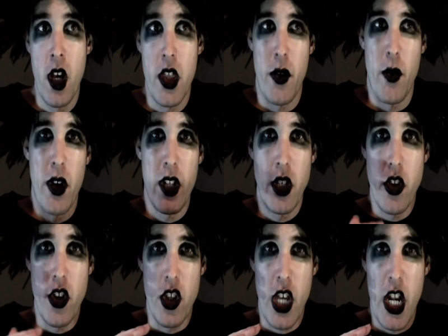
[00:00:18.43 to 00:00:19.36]
So I wanted to
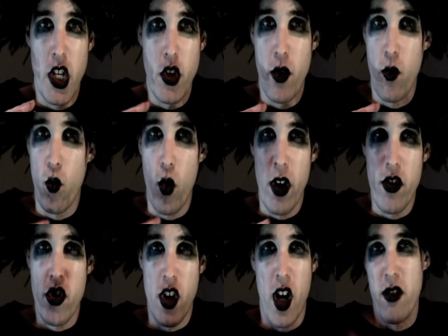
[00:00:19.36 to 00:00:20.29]
just kind of do it in one
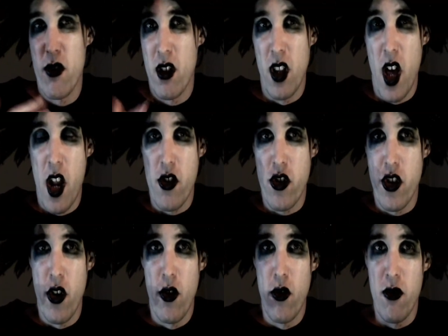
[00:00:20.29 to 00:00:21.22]
shot. There's a lot of
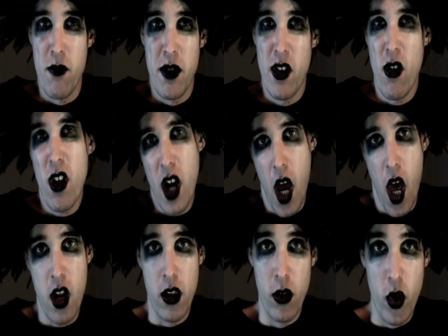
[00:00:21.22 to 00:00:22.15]
shows, but they're all
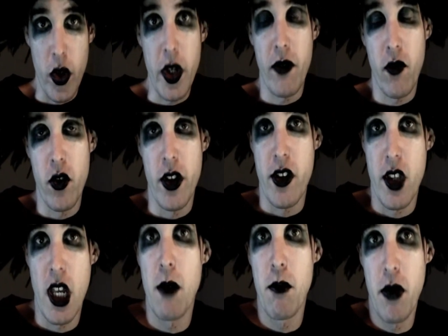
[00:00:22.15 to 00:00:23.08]
kind of looking for the
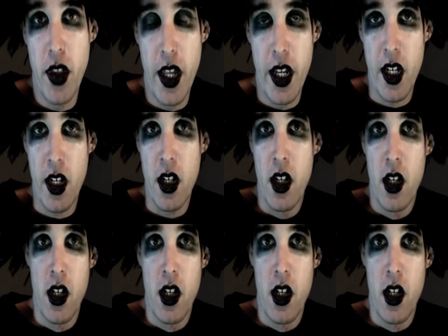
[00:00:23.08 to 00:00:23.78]
same thing.